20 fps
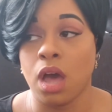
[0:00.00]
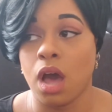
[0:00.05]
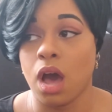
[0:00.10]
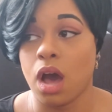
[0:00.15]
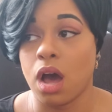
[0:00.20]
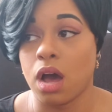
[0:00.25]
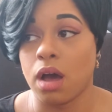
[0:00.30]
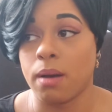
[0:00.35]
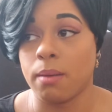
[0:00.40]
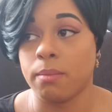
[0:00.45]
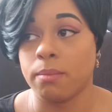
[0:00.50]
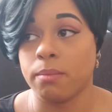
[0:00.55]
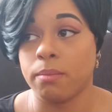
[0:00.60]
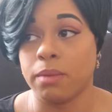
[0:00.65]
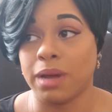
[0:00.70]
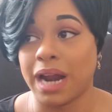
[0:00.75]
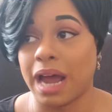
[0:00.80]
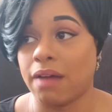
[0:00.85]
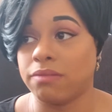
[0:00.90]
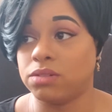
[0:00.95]

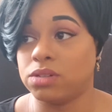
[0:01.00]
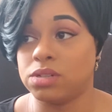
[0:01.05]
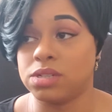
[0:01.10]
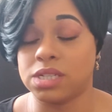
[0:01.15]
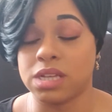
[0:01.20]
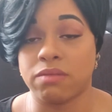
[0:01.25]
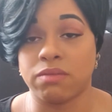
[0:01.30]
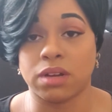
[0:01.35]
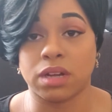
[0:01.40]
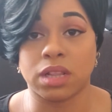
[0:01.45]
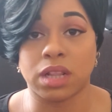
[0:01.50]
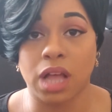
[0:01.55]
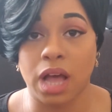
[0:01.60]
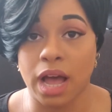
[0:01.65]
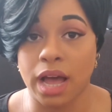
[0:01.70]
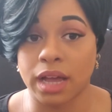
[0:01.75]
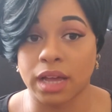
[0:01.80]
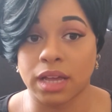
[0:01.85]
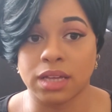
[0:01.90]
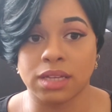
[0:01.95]
But after 7
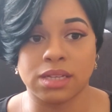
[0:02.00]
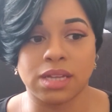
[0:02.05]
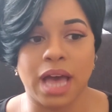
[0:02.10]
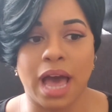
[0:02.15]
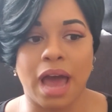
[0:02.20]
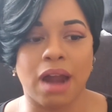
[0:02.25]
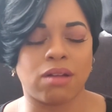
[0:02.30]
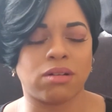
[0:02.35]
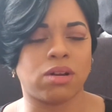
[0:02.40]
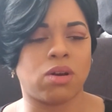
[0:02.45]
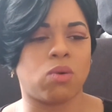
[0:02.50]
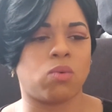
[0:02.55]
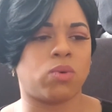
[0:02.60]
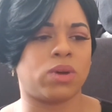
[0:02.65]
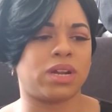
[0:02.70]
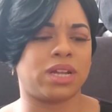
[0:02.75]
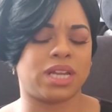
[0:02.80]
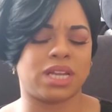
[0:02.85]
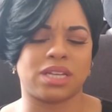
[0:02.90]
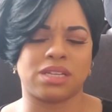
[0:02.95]
o'clock, I don't know
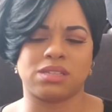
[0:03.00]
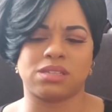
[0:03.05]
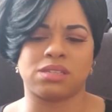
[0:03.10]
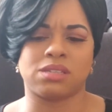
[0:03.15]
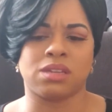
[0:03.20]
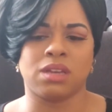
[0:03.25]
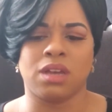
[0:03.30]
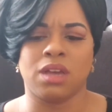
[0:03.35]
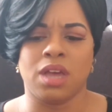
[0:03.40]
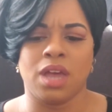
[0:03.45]
what it is.